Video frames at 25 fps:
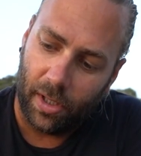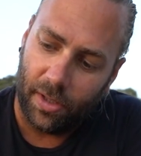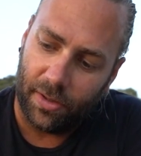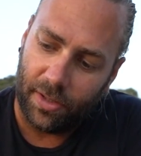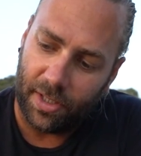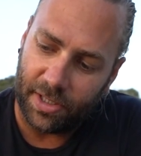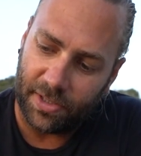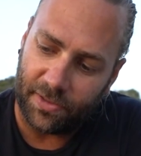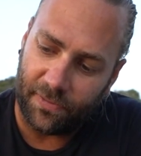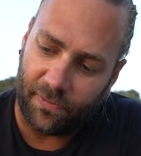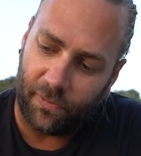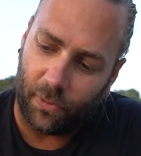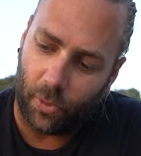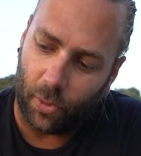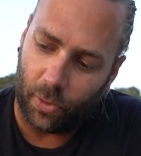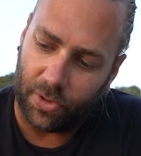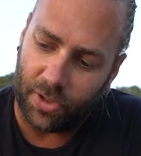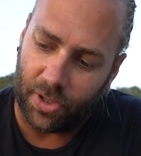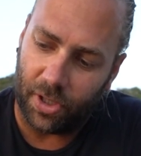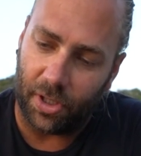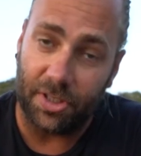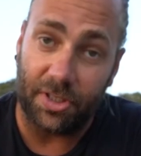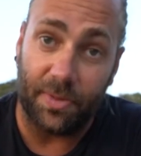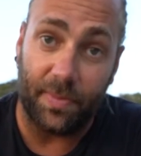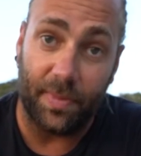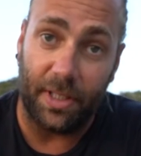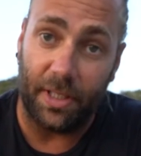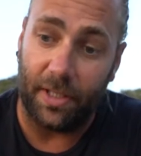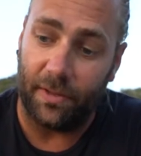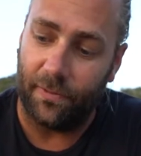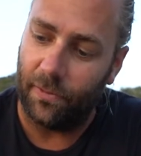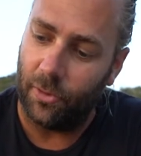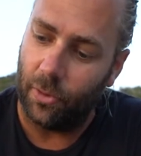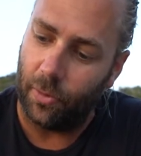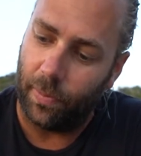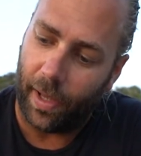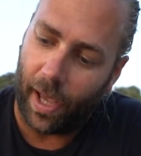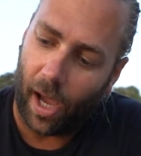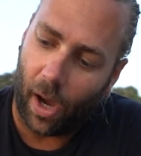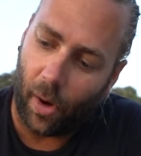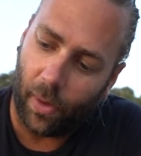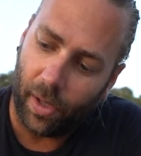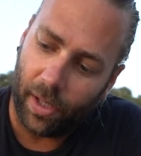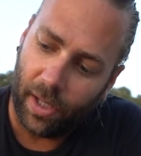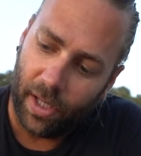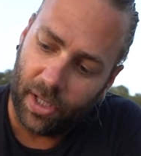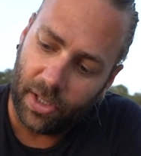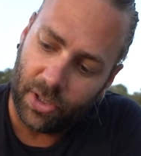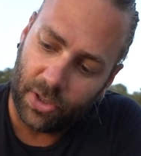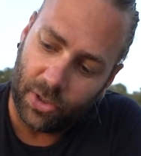There's 4 dots meaning full power.
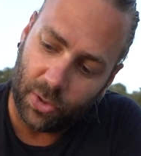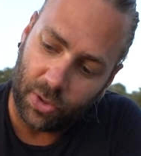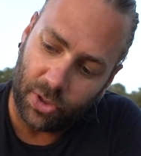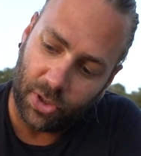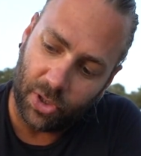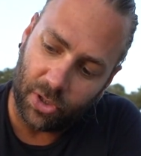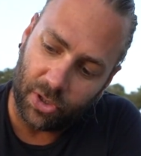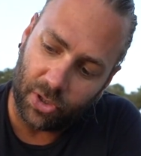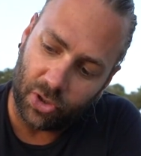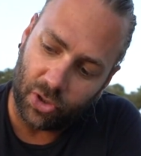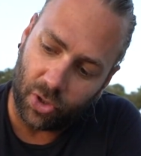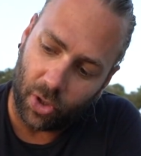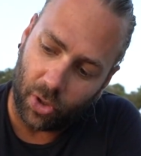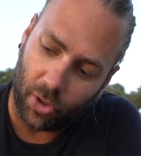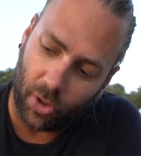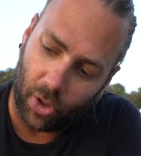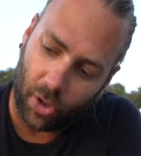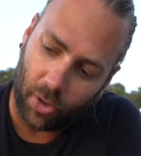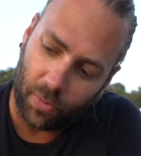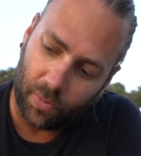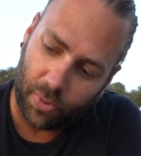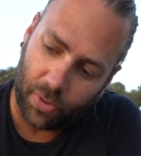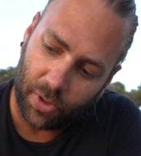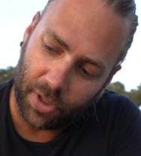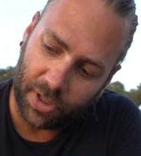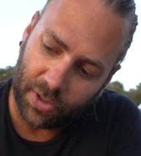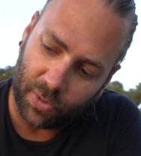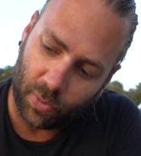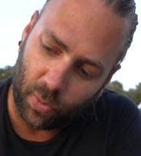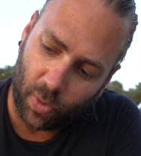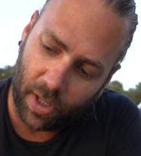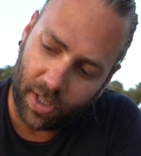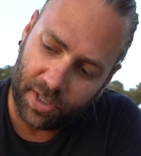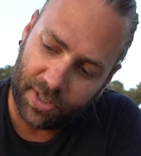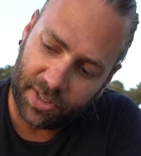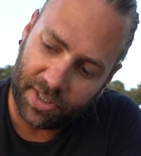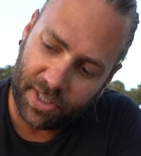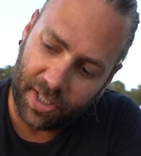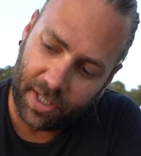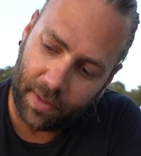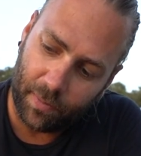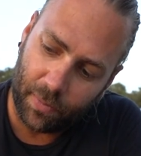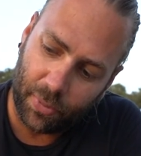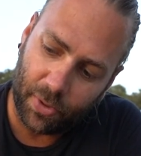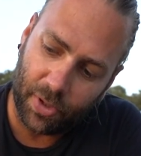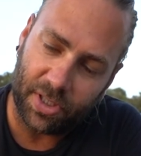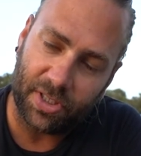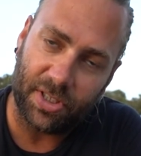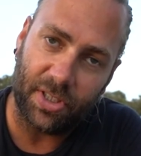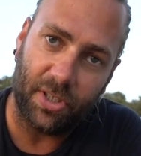To turn the drone on, press once, then
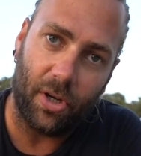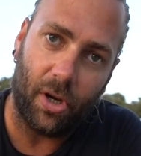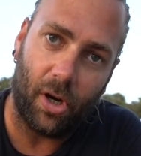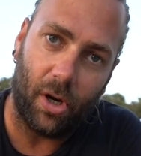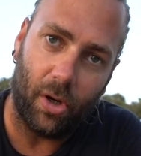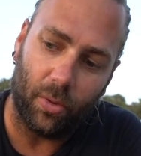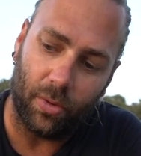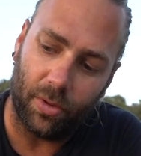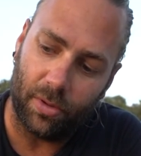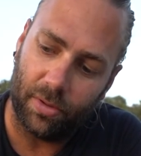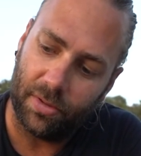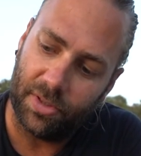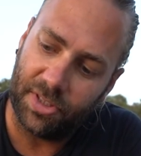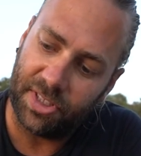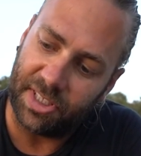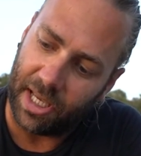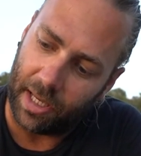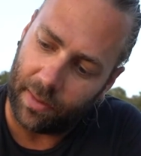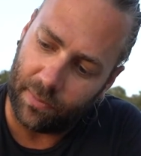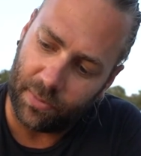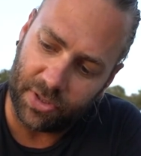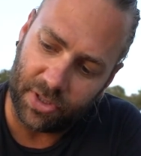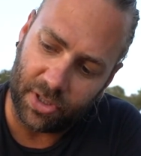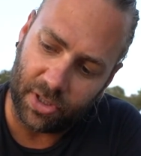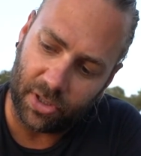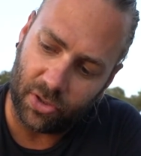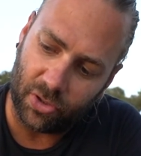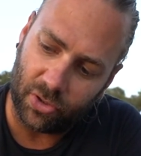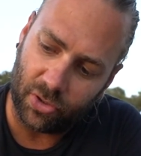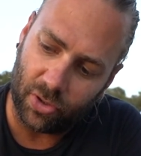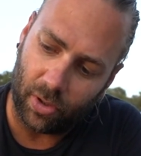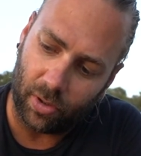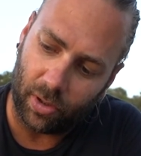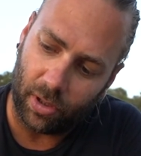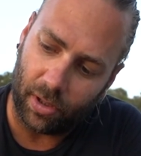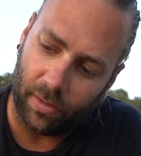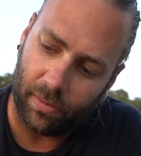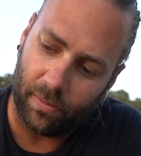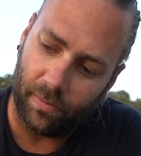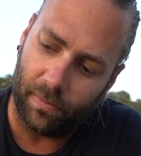press and hold. Same as the controller.